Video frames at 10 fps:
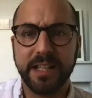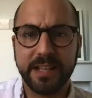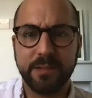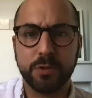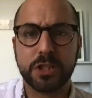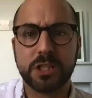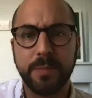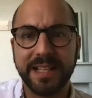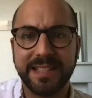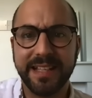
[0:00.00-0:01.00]
They would
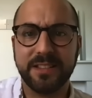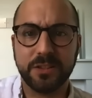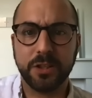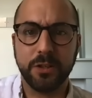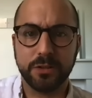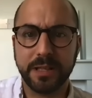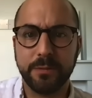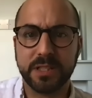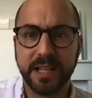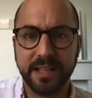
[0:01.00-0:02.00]
split it into two. So they
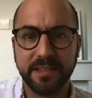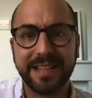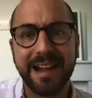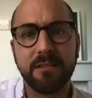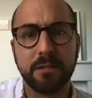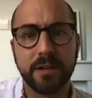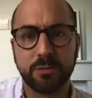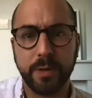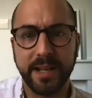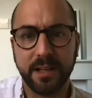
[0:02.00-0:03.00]
would say the terrorist
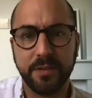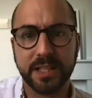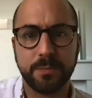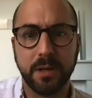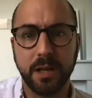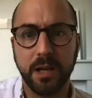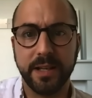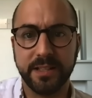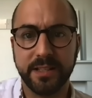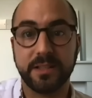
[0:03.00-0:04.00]
wing of Hezbollah
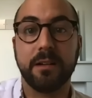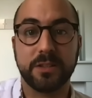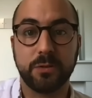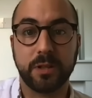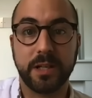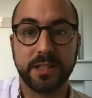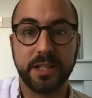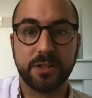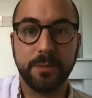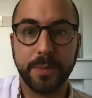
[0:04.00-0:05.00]
is a terrorist
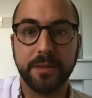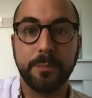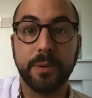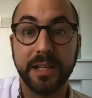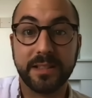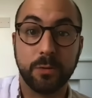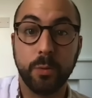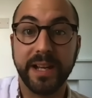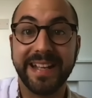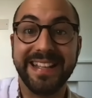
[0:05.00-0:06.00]
organization, but the political
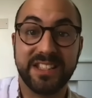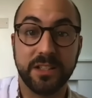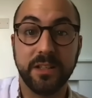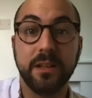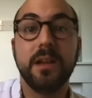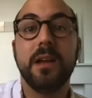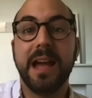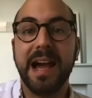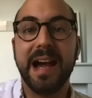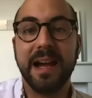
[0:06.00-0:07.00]
wing isn't.
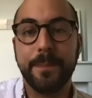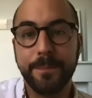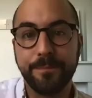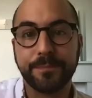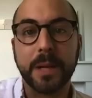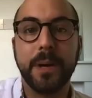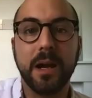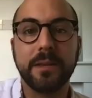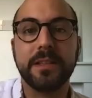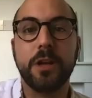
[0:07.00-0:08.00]
Um,
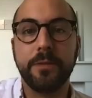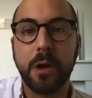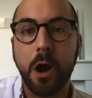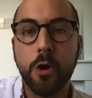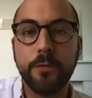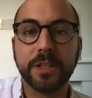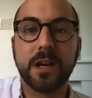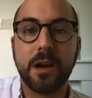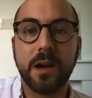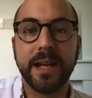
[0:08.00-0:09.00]
but you know, over
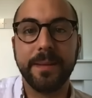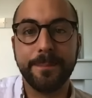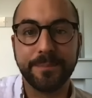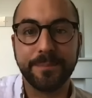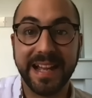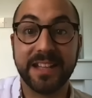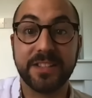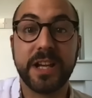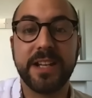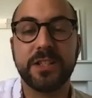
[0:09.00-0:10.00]
time it has
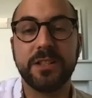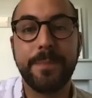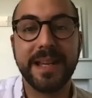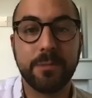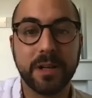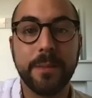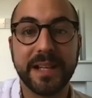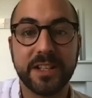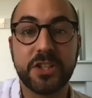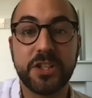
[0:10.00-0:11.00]
changed. And the big one of the
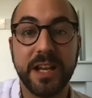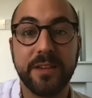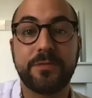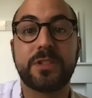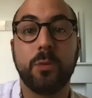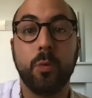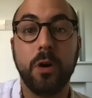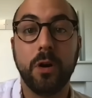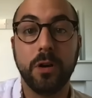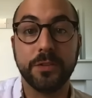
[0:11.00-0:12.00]
biggest shifts
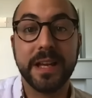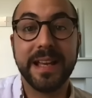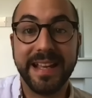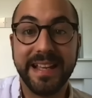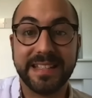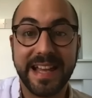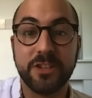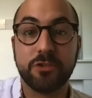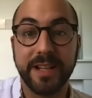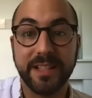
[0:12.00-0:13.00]
was its
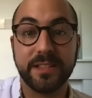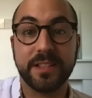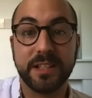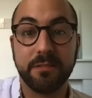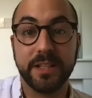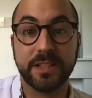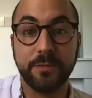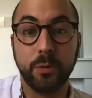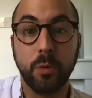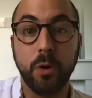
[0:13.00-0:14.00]
entry into the Syrian
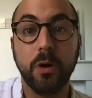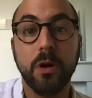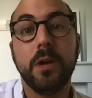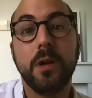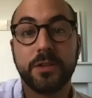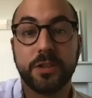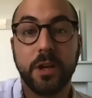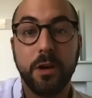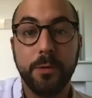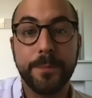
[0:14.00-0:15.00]
civil war.
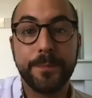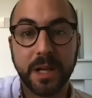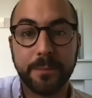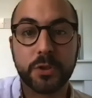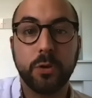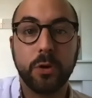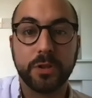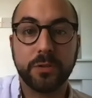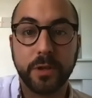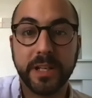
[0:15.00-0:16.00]
So I'm sure
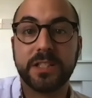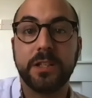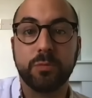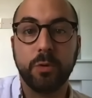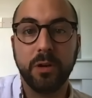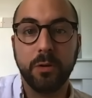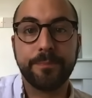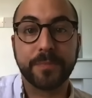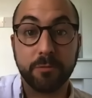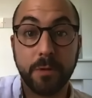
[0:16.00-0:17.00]
some of your listeners will
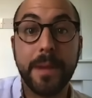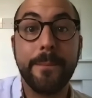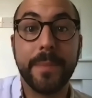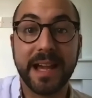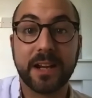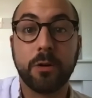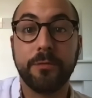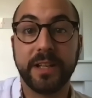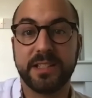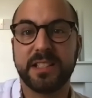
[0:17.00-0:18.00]
remember that
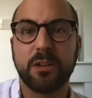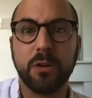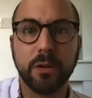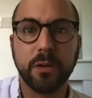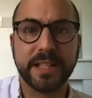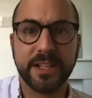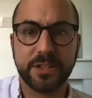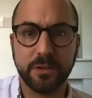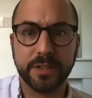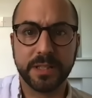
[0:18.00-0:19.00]
conflict as they got a lot of
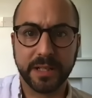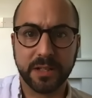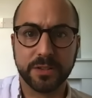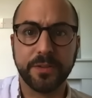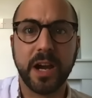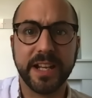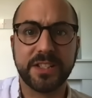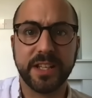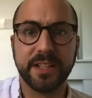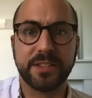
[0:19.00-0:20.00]
attention, obviously because of
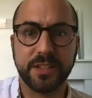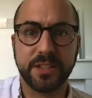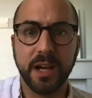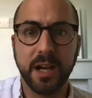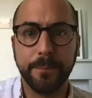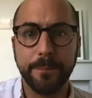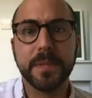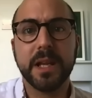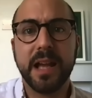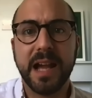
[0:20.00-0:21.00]
ISIS and um,
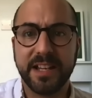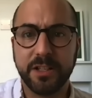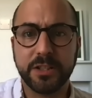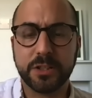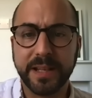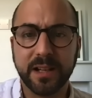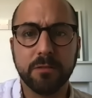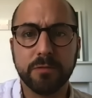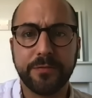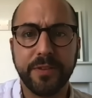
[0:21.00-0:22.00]
and you know just being a
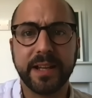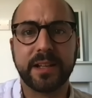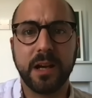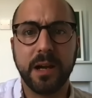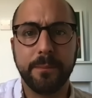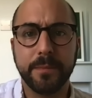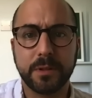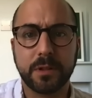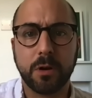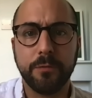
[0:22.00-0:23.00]
horrific um,
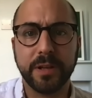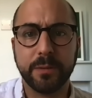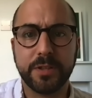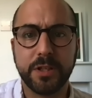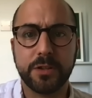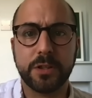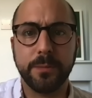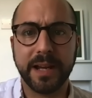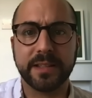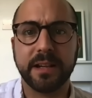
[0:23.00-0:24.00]
conflict with huge
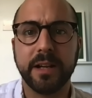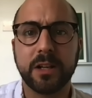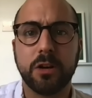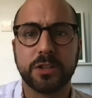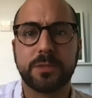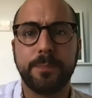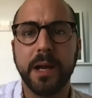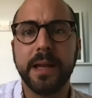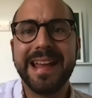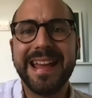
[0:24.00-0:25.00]
humanitarian costs.
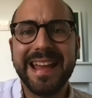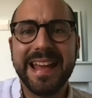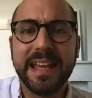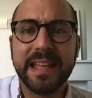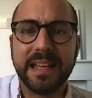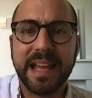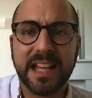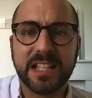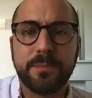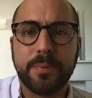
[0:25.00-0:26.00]
But
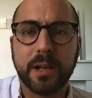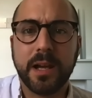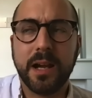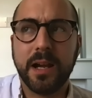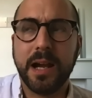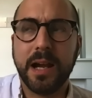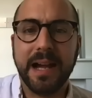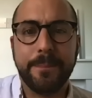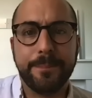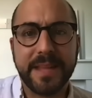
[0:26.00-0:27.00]
Hezbollah
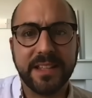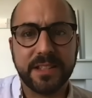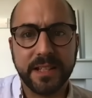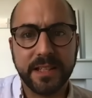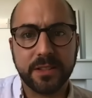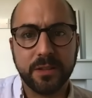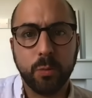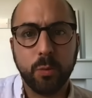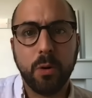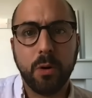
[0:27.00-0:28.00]
um, entered into the
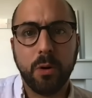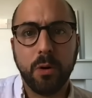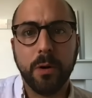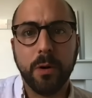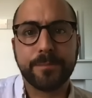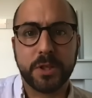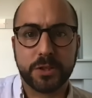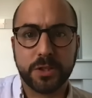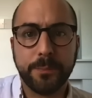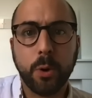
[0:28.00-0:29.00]
war to
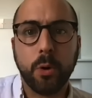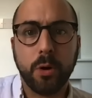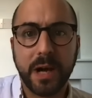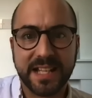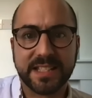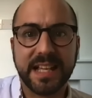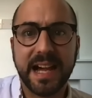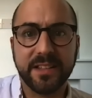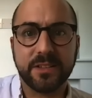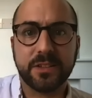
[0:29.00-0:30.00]
support
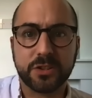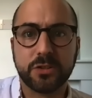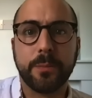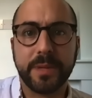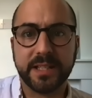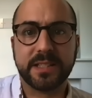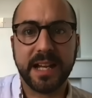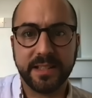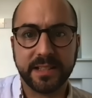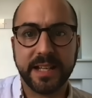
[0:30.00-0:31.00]
Assad, to stop the
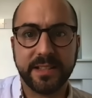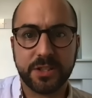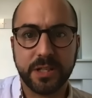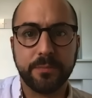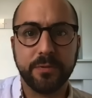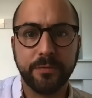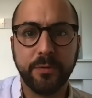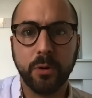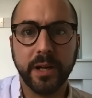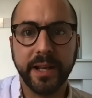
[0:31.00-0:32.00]
Assad dictatorship from
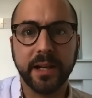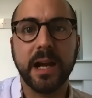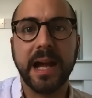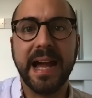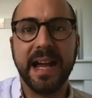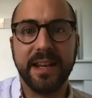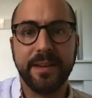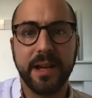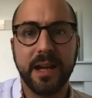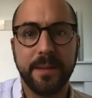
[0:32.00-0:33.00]
falling,
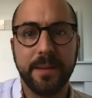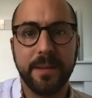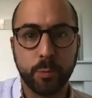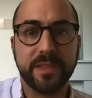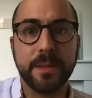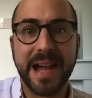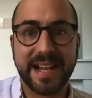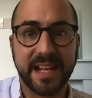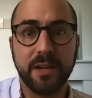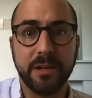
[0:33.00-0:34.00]
and um, with the
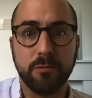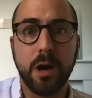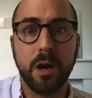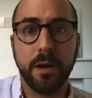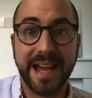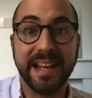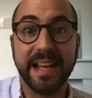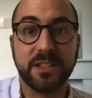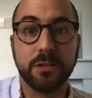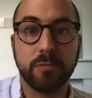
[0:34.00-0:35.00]
backing of Iran and
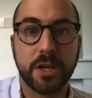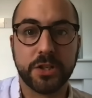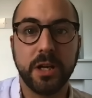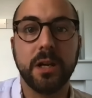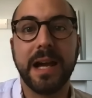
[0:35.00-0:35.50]
later Russia.